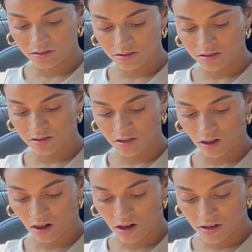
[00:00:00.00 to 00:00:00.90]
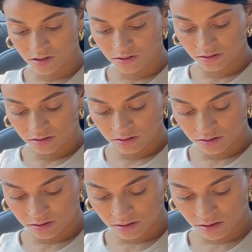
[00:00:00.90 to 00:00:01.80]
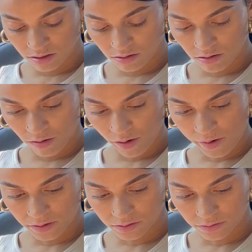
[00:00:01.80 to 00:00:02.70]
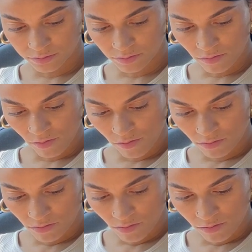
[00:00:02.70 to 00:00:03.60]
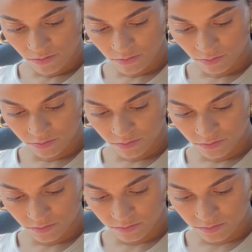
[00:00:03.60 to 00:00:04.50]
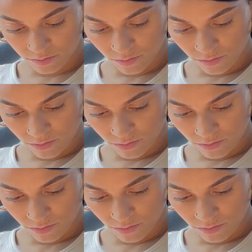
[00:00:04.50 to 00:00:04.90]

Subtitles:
This person isn't speaking.